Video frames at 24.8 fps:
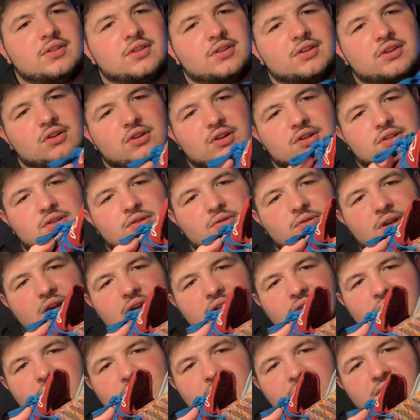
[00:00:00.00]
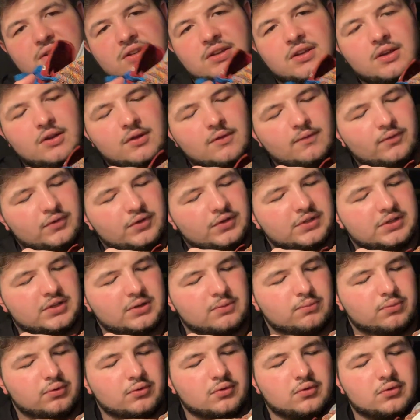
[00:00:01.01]
and then you also got this
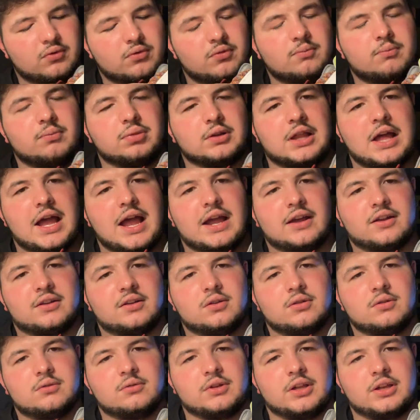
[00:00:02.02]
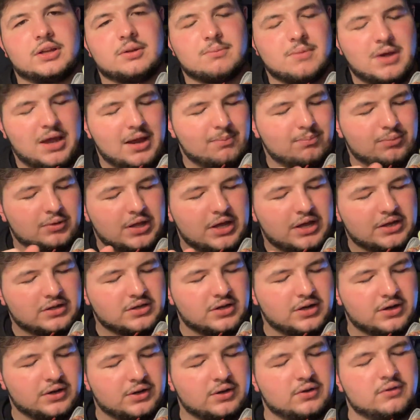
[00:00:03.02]
simple black, like matte black
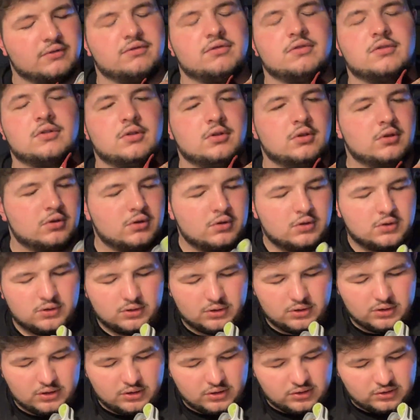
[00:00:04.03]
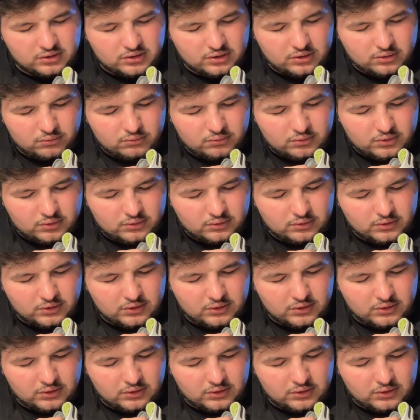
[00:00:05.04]
kind of uh, colorway.